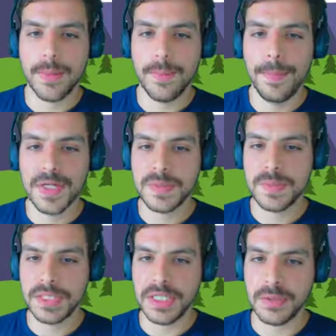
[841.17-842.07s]
must
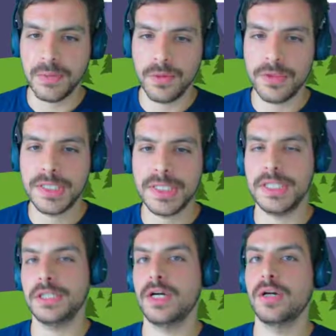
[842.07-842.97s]
be equal to
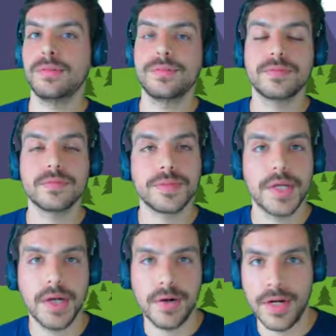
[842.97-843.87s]
0,
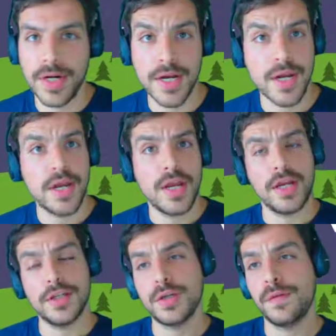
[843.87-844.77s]
all right?
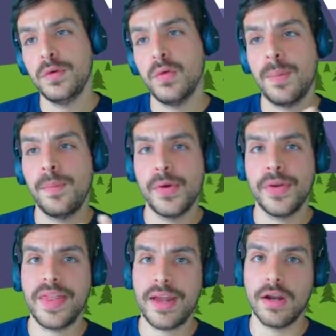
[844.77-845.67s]
And so if you want to
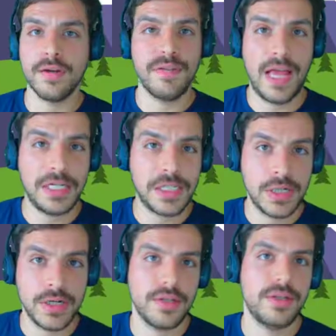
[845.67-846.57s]
put that on a
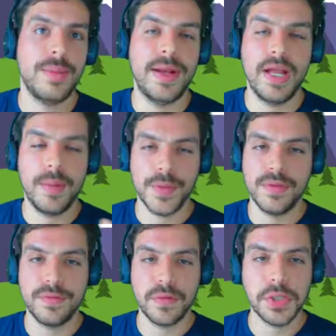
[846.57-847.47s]
flashcard, that might help you
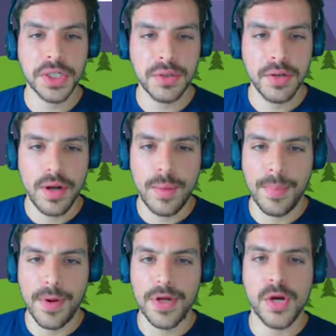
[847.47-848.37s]
in the future,
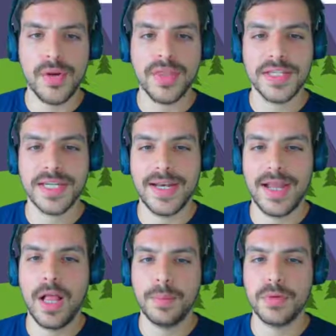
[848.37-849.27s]
but knowing this can
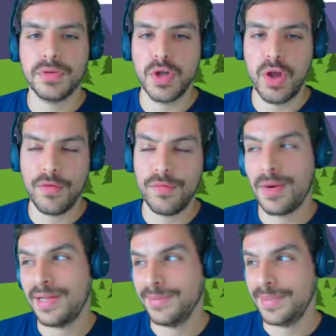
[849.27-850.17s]
help you solve
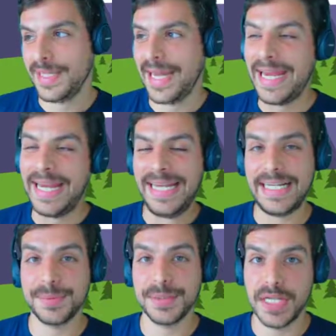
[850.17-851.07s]
probably like
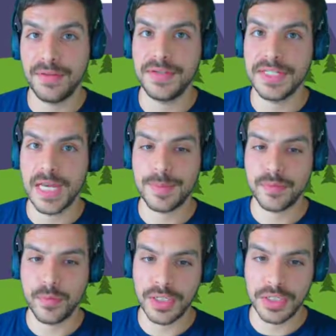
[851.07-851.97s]
80% of these types
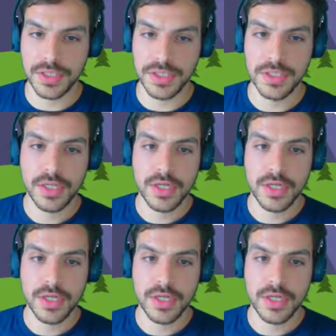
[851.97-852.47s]
of questions.